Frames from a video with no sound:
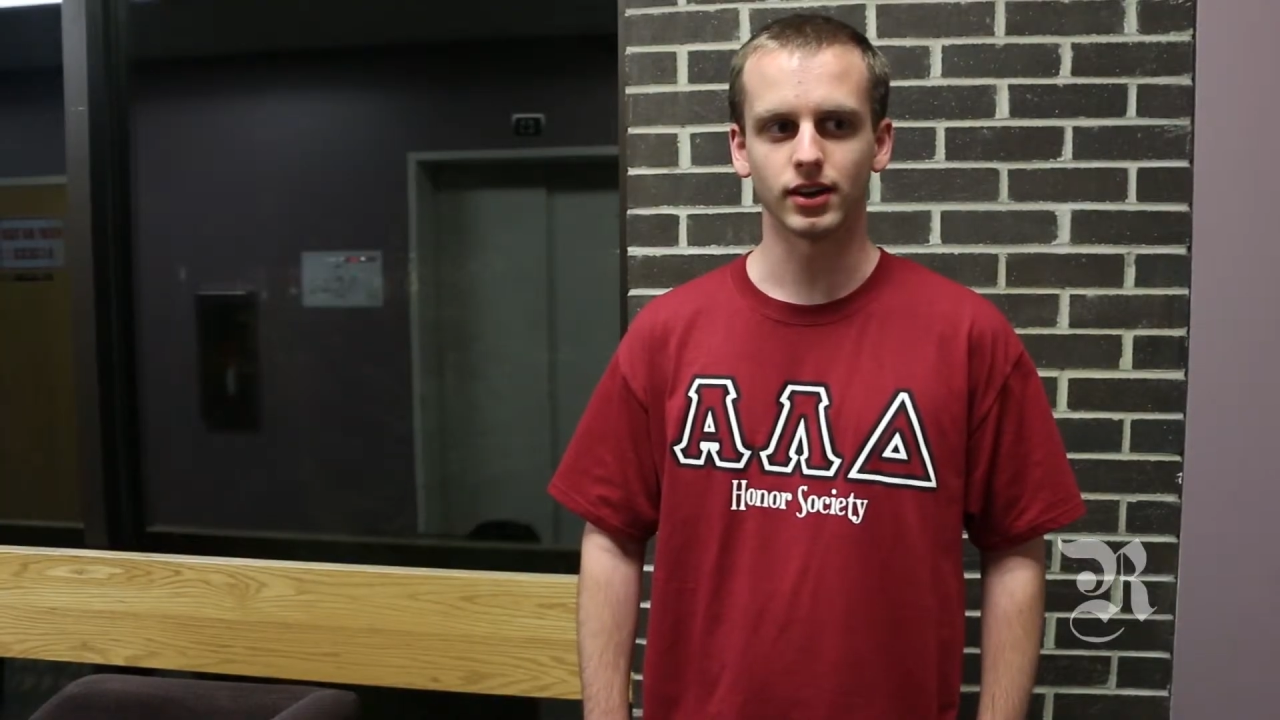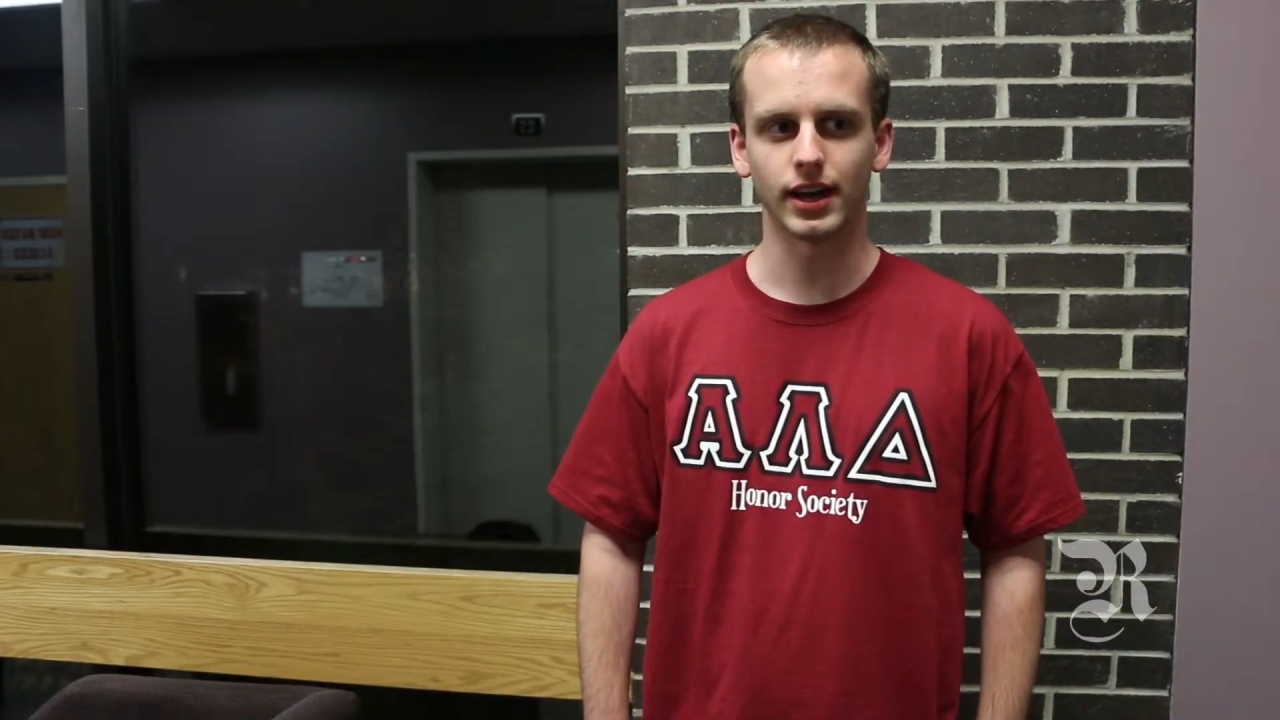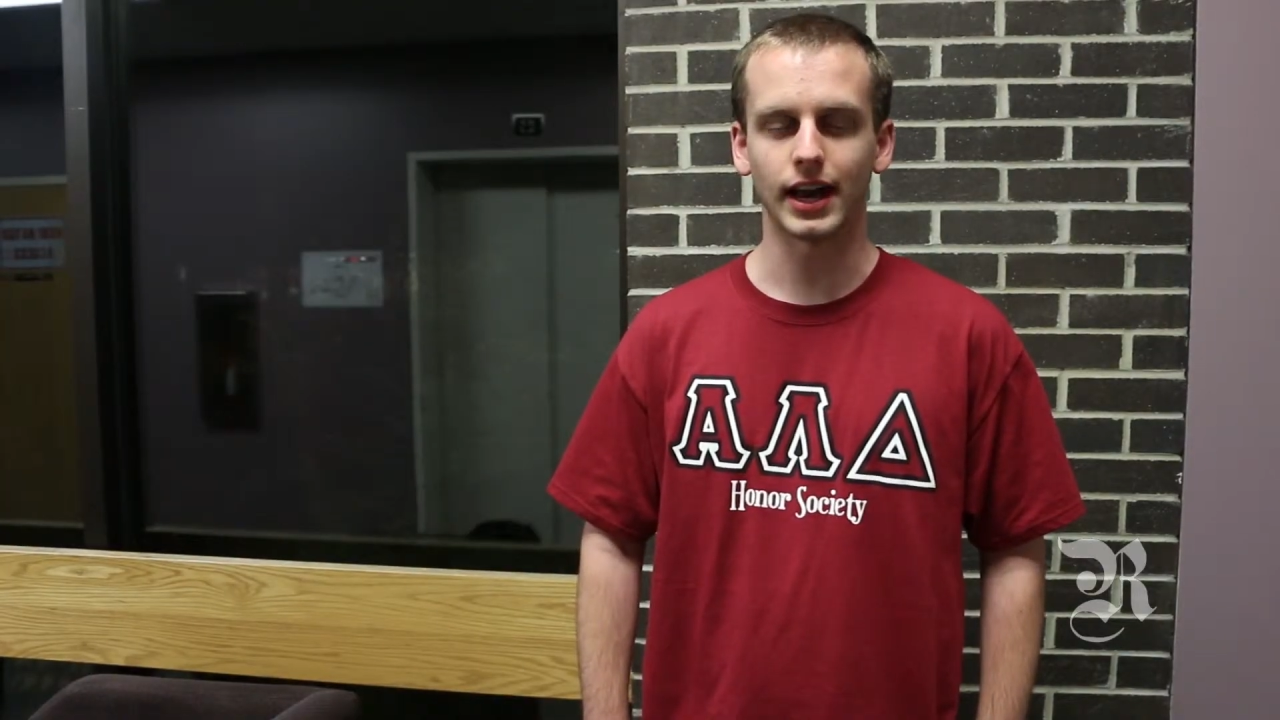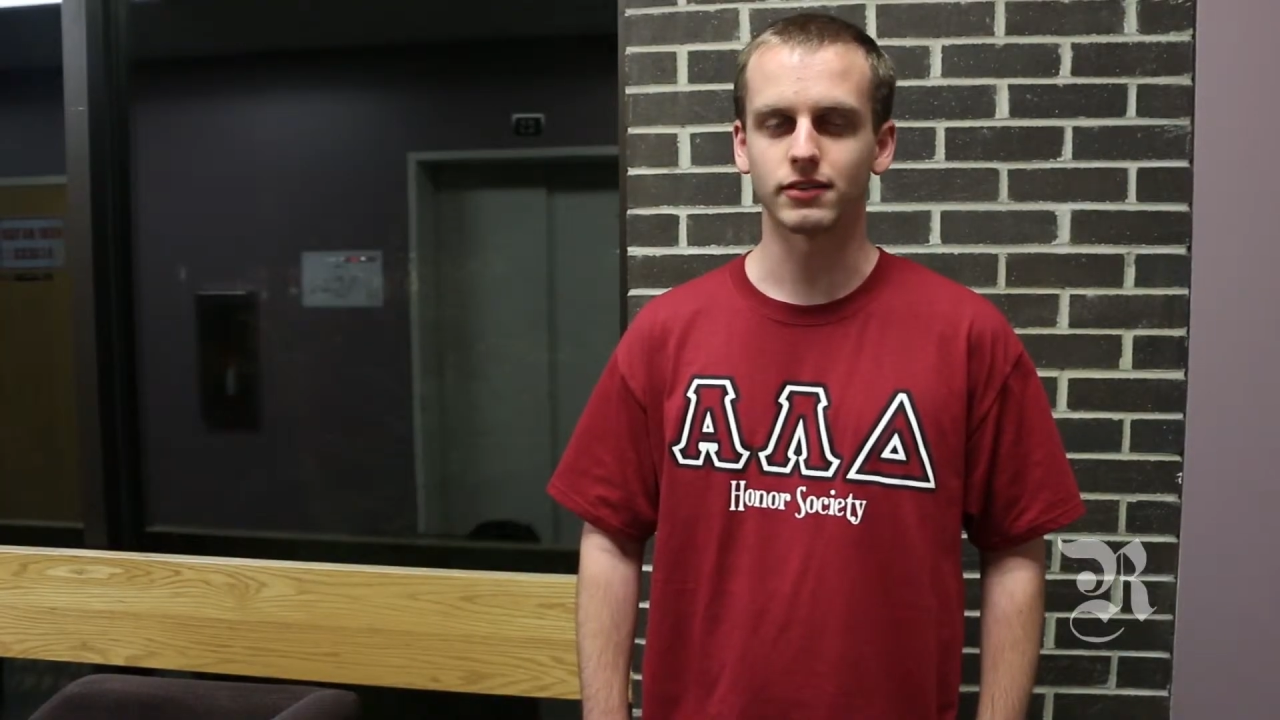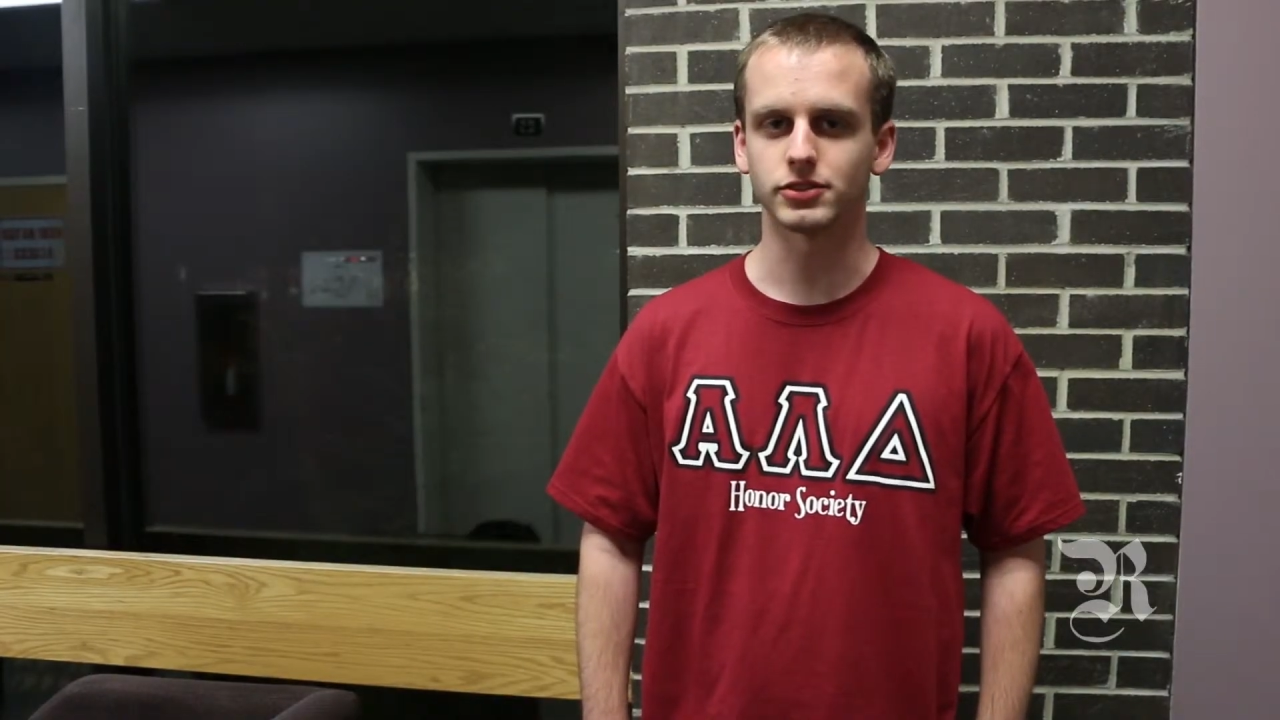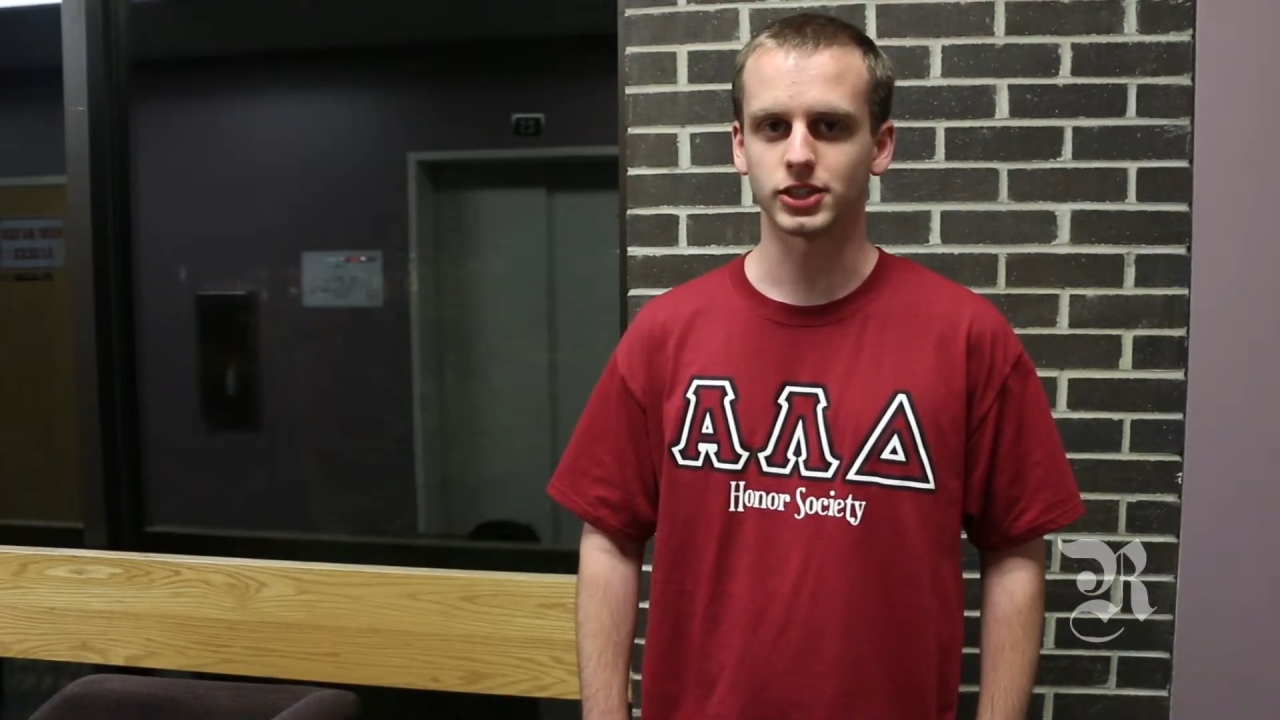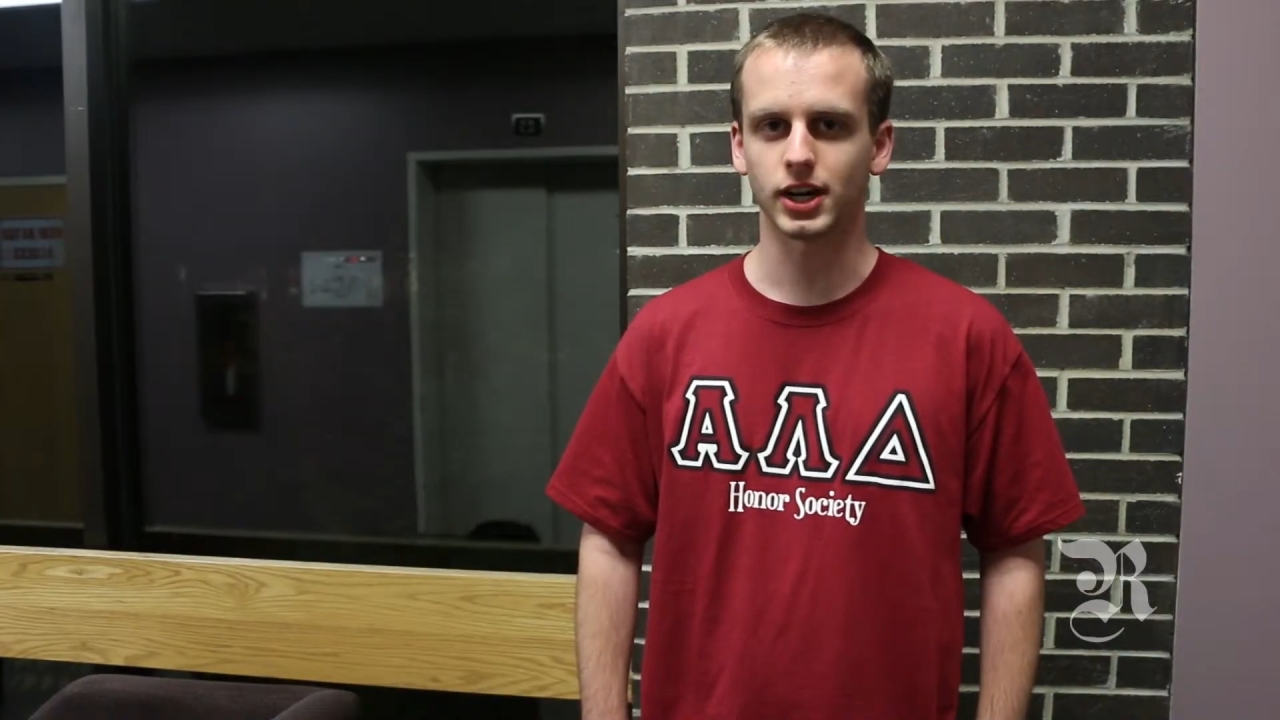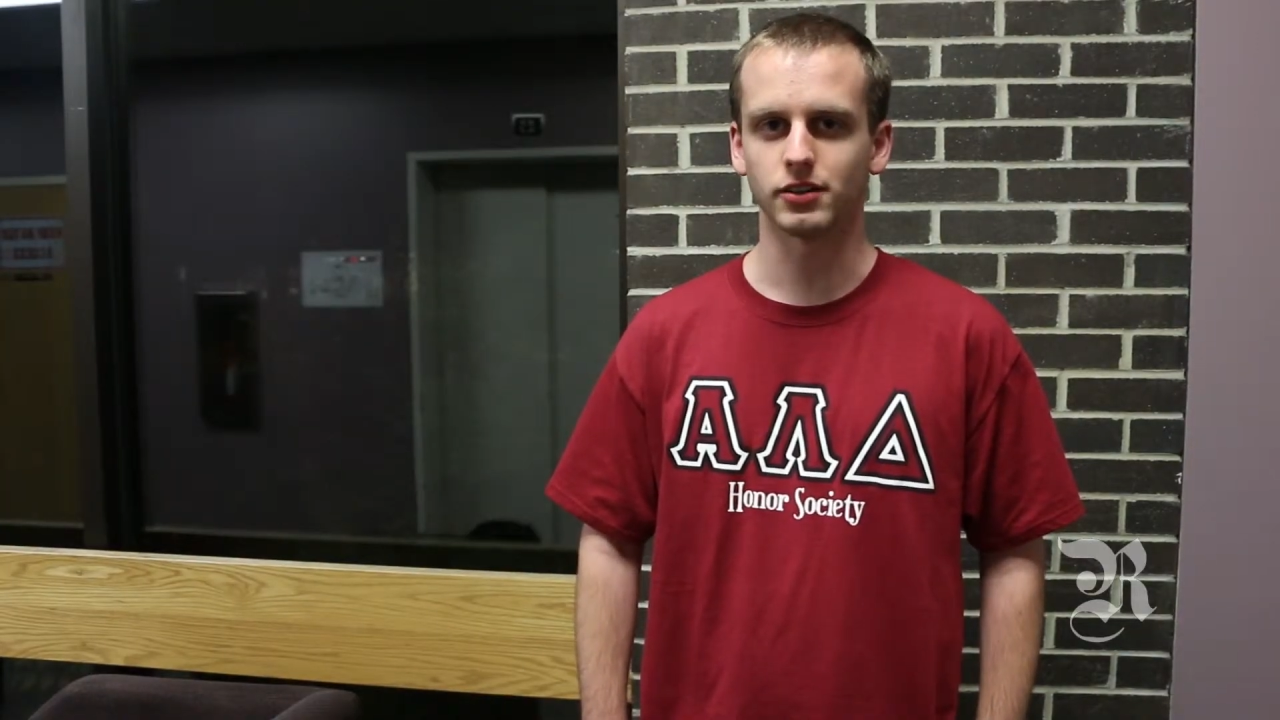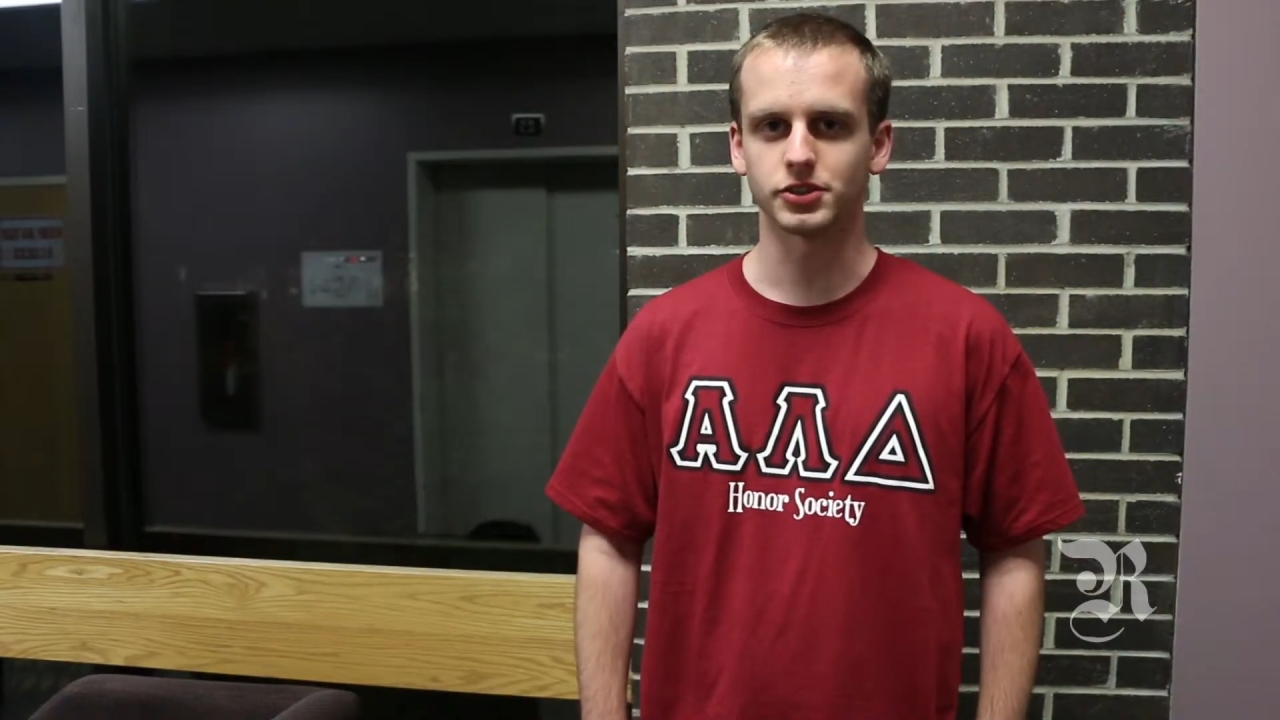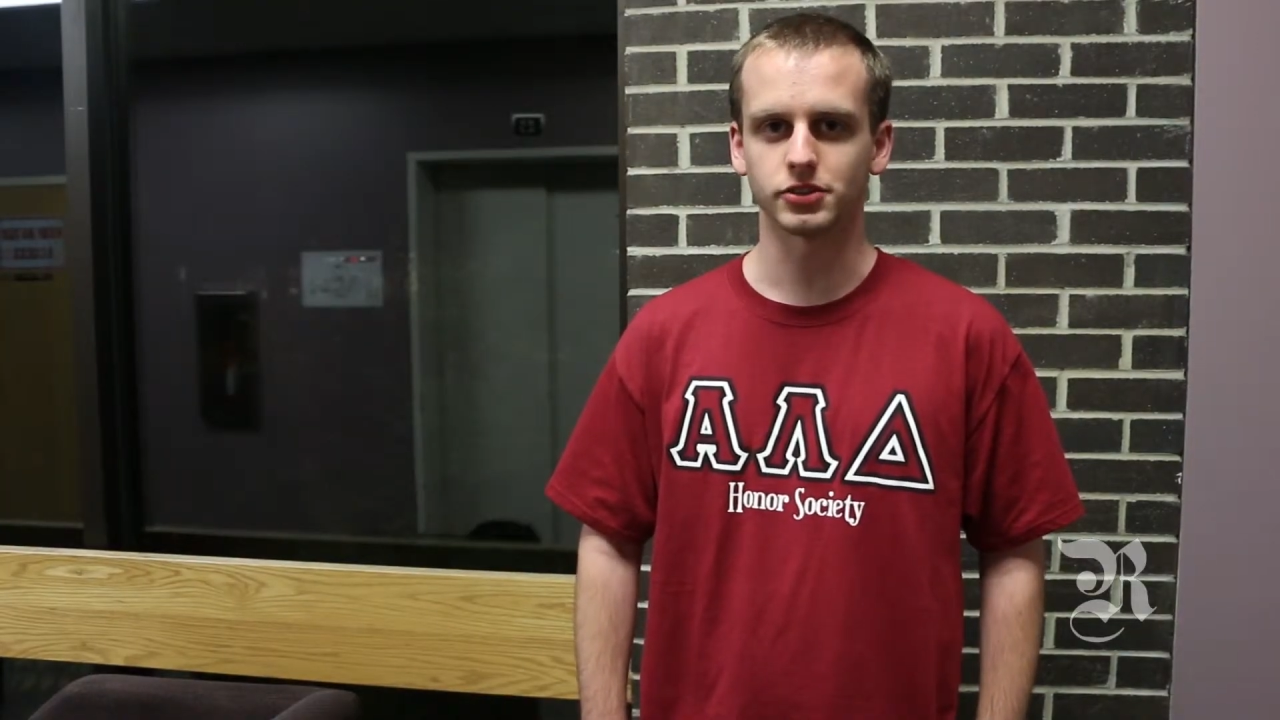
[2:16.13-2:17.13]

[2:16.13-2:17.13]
average college